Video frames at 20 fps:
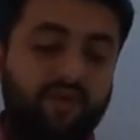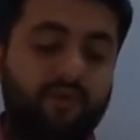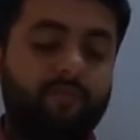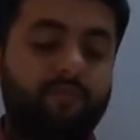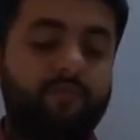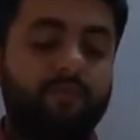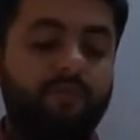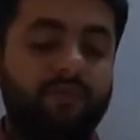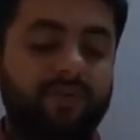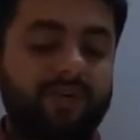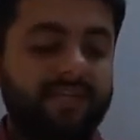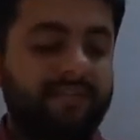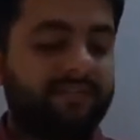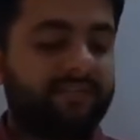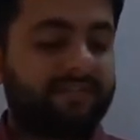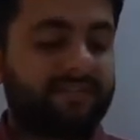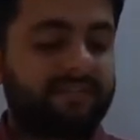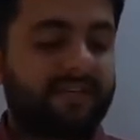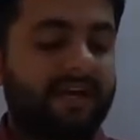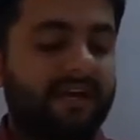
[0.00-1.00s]
Moon
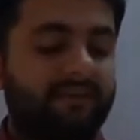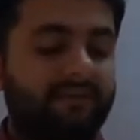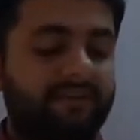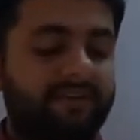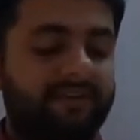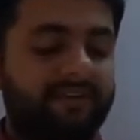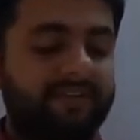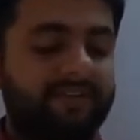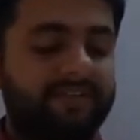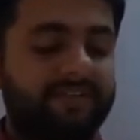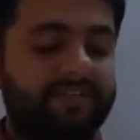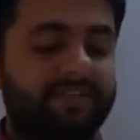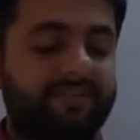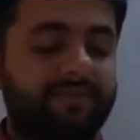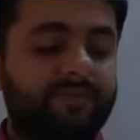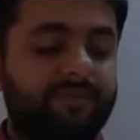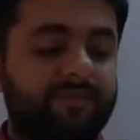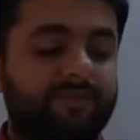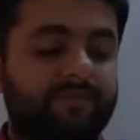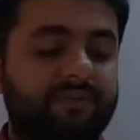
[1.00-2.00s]
and star will
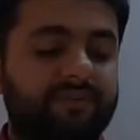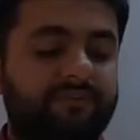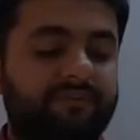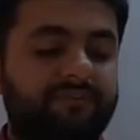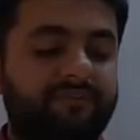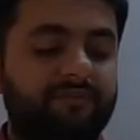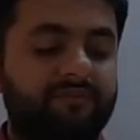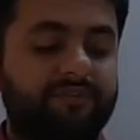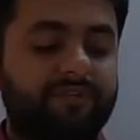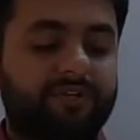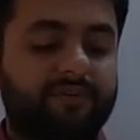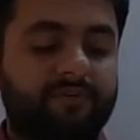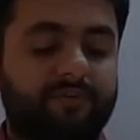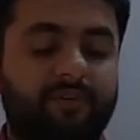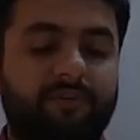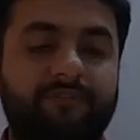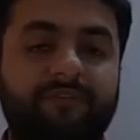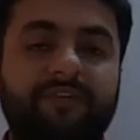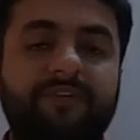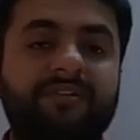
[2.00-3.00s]
distribute the future
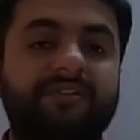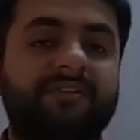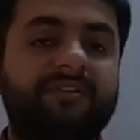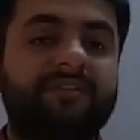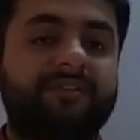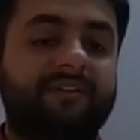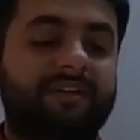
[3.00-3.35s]
profits in